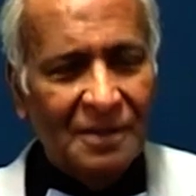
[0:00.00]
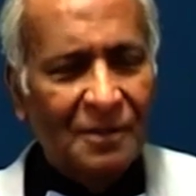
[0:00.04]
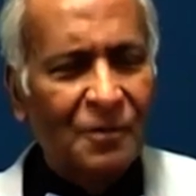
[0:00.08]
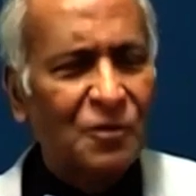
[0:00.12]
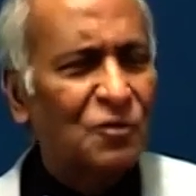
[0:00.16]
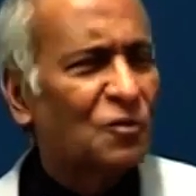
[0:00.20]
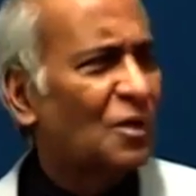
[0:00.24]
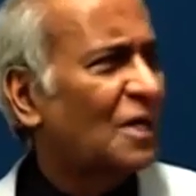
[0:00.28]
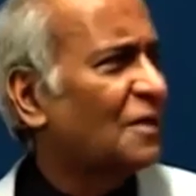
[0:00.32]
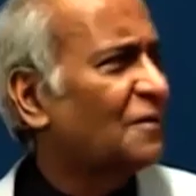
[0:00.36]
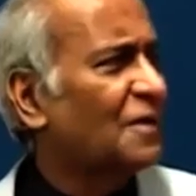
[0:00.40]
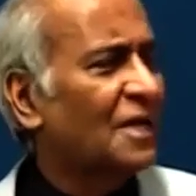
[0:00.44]

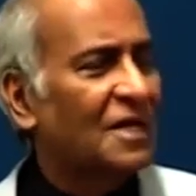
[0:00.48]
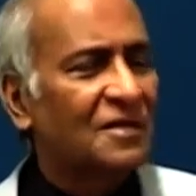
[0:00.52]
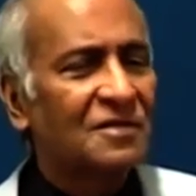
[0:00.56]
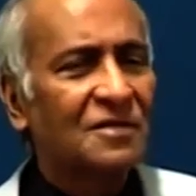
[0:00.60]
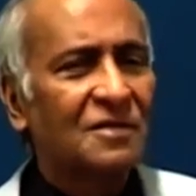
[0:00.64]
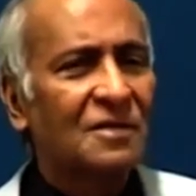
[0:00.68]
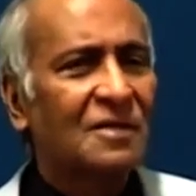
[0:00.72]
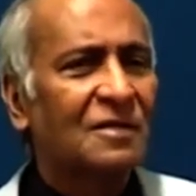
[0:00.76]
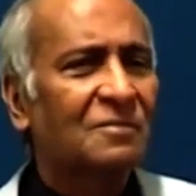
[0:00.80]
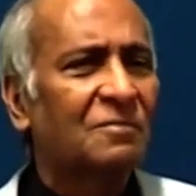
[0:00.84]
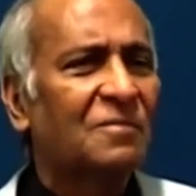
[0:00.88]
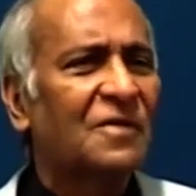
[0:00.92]
Suppose you live in
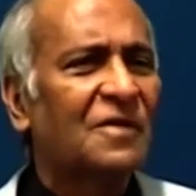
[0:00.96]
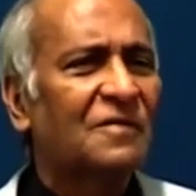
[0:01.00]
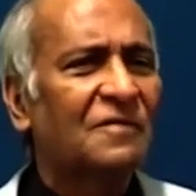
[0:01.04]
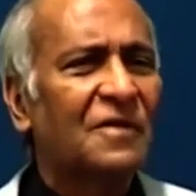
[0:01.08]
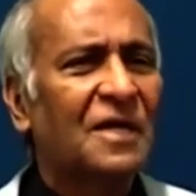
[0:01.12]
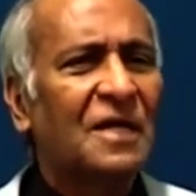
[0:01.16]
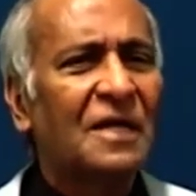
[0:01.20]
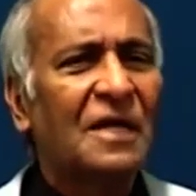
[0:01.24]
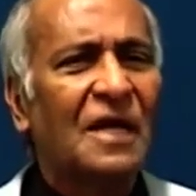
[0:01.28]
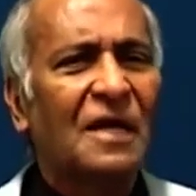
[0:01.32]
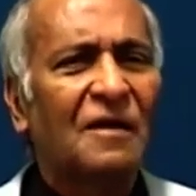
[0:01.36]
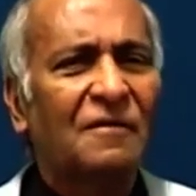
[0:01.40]
a
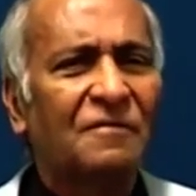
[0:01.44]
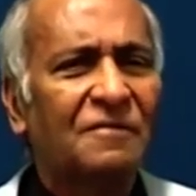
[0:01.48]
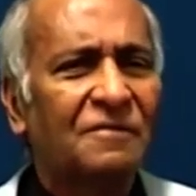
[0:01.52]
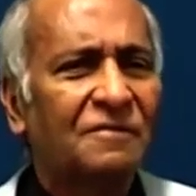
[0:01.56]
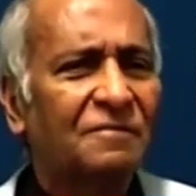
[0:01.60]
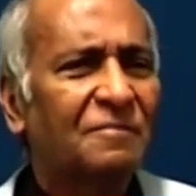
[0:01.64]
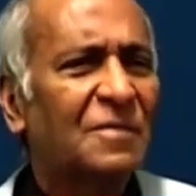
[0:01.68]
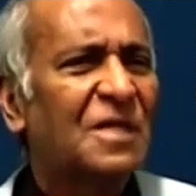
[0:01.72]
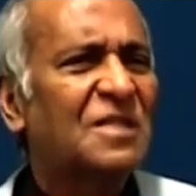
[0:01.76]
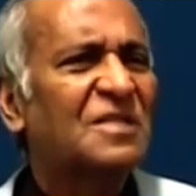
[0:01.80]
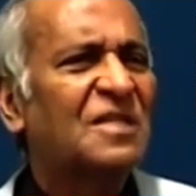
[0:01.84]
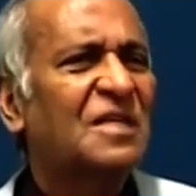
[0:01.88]
very kind
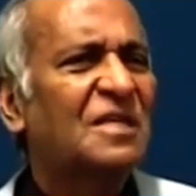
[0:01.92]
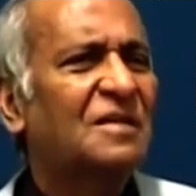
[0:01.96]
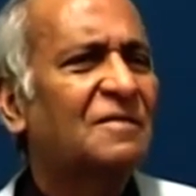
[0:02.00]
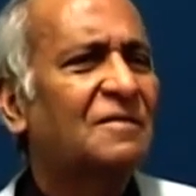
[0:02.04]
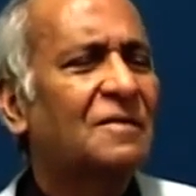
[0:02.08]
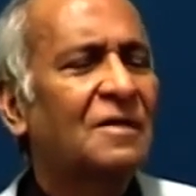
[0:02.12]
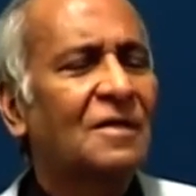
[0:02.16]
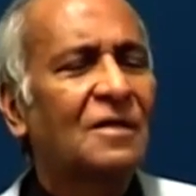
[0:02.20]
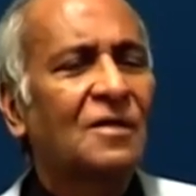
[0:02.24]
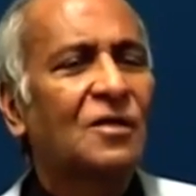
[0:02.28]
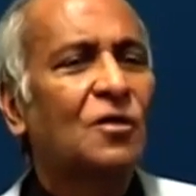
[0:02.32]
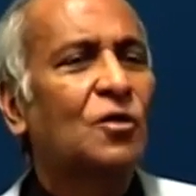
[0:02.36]
of
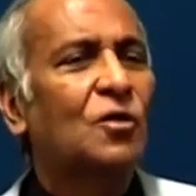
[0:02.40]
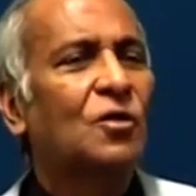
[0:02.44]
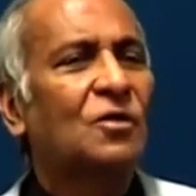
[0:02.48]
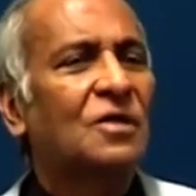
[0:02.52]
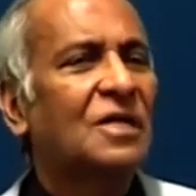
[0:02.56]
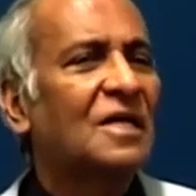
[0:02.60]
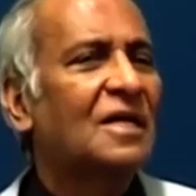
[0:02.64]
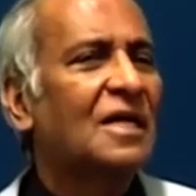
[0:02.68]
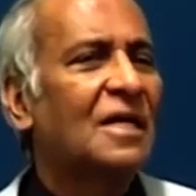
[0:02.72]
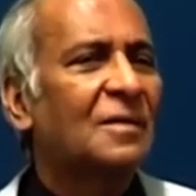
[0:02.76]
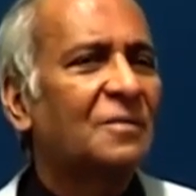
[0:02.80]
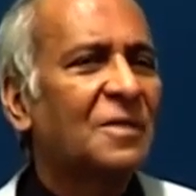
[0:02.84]
busy,
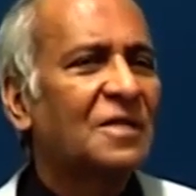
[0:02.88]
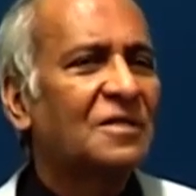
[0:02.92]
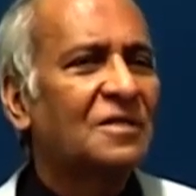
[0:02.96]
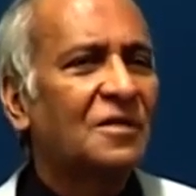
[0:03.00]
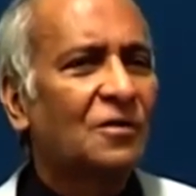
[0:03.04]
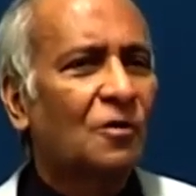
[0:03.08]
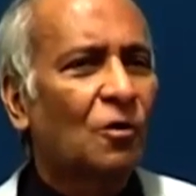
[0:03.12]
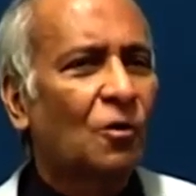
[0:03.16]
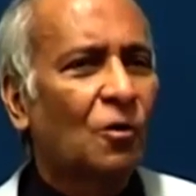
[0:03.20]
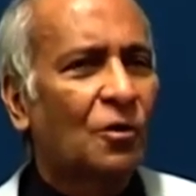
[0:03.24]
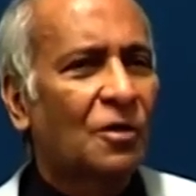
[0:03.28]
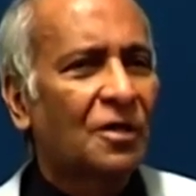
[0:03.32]
near a
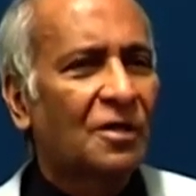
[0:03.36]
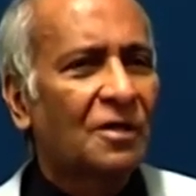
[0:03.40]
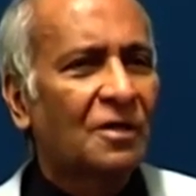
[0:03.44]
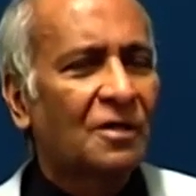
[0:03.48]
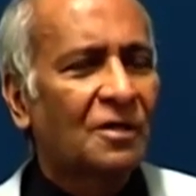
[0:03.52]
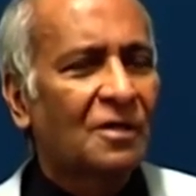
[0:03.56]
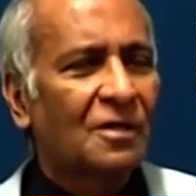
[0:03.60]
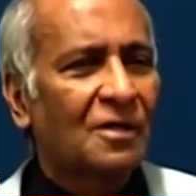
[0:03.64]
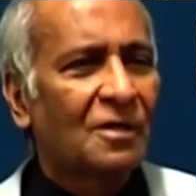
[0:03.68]
busy road.